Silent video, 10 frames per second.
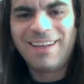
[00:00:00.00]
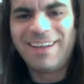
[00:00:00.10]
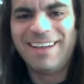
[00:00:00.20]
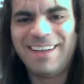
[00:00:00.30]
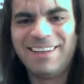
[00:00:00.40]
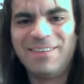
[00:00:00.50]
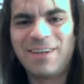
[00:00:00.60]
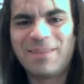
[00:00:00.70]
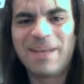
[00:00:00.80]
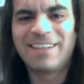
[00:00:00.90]
Hi,
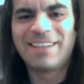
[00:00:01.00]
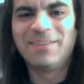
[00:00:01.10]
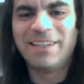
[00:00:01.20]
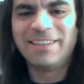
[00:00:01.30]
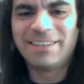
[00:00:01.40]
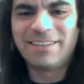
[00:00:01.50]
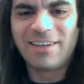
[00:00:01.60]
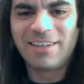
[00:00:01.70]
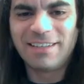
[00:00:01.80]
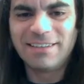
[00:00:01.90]
welcome back to Dwayne's
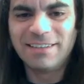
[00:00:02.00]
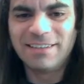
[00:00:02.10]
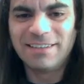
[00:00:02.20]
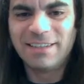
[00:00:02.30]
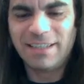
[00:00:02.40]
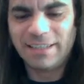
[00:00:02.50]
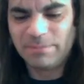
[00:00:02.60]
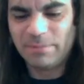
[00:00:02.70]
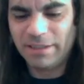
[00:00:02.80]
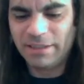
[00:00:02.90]
Guitar Lessons. I'd like
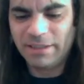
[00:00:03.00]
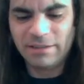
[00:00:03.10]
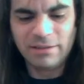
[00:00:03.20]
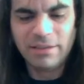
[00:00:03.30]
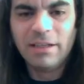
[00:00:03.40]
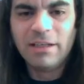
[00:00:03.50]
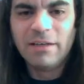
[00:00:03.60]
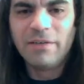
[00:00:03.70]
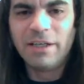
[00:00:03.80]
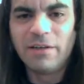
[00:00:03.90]
to play another
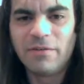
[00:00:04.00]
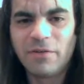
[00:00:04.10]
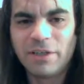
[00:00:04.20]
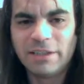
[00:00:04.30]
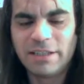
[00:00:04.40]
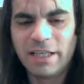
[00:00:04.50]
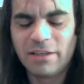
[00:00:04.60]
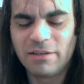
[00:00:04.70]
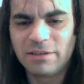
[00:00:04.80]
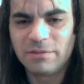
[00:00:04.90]
video for you
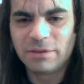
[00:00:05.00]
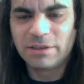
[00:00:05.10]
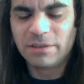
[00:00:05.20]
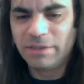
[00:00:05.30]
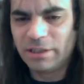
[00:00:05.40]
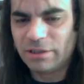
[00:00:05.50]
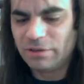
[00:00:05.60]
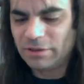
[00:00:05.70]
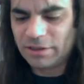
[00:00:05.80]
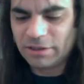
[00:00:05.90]
together. This one's going to be the
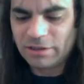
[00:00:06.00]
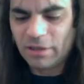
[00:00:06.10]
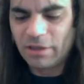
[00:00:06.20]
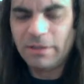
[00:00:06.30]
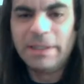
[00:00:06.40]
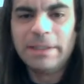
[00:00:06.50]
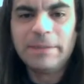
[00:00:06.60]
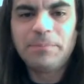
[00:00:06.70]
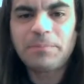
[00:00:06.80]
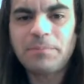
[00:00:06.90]
acoustic guitar.
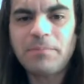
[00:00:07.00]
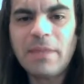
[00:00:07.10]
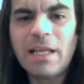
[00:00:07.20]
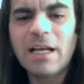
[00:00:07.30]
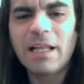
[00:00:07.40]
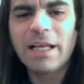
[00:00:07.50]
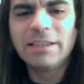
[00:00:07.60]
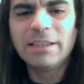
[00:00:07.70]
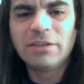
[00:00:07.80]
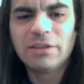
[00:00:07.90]
And I'd
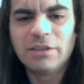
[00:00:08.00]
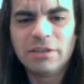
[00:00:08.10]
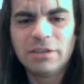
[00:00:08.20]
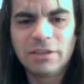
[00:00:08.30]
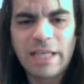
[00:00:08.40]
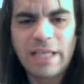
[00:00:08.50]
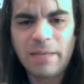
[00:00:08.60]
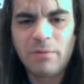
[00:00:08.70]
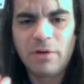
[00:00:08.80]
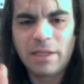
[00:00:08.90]
like to introduce you to the
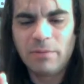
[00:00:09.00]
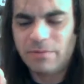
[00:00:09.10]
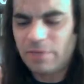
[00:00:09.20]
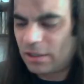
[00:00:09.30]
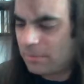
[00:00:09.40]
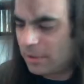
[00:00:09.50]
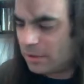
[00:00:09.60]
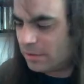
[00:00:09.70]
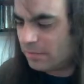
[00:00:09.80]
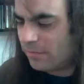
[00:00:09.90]
capo. I think we've talked
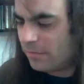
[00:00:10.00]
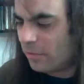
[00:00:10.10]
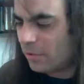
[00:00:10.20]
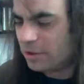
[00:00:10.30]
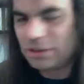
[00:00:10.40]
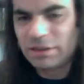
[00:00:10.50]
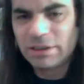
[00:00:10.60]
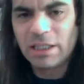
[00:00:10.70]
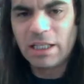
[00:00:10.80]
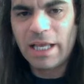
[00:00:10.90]
about this before. It's just a
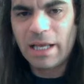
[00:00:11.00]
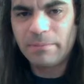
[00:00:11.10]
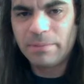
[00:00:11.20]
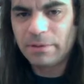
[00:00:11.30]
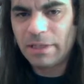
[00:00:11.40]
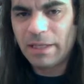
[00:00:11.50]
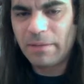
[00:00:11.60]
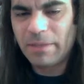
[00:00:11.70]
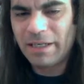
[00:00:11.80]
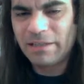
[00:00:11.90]
clamp. They
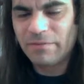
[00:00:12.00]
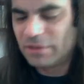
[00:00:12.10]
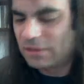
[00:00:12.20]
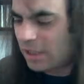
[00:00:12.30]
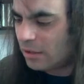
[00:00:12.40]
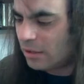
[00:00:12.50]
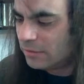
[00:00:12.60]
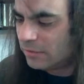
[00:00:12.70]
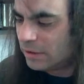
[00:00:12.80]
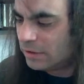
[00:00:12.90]
have many different styles
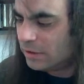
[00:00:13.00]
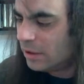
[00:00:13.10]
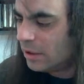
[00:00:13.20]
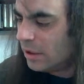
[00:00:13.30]
of these.